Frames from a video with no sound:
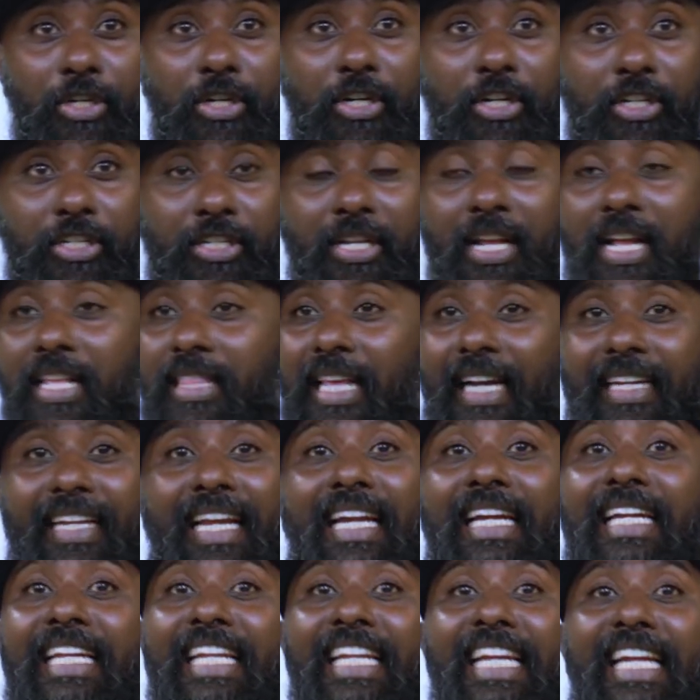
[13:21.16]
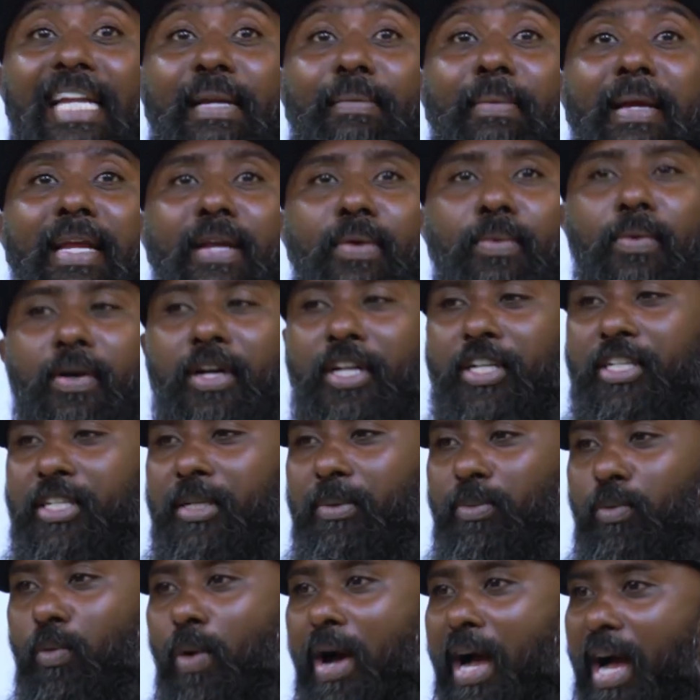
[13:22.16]
church that can lead me in
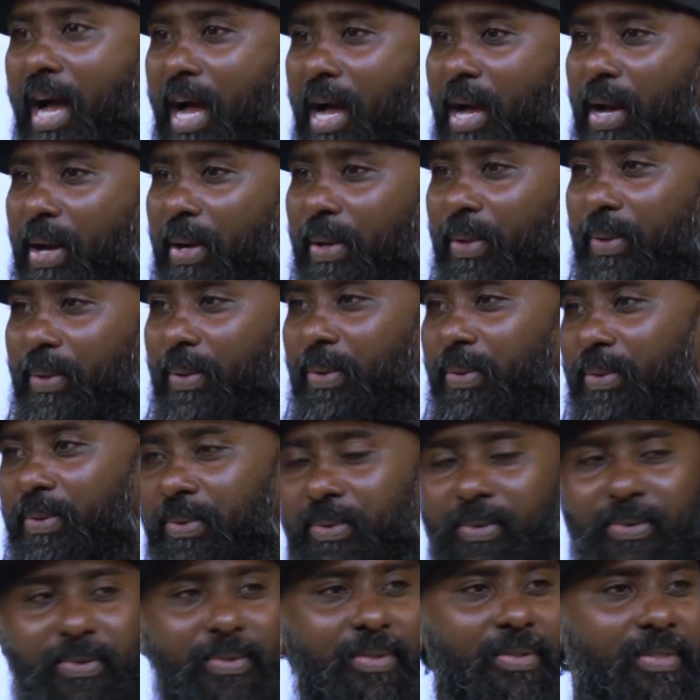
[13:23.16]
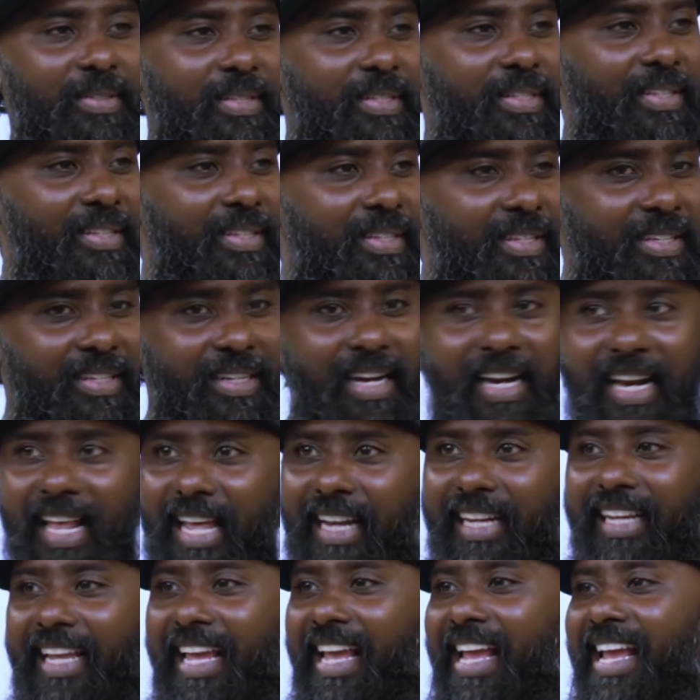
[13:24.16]
worship. Wow.
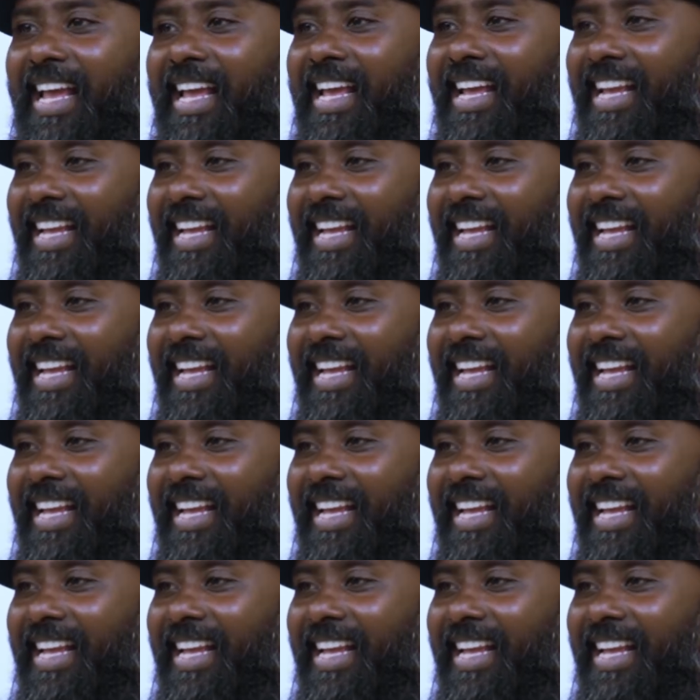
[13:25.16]
Nalla iruke.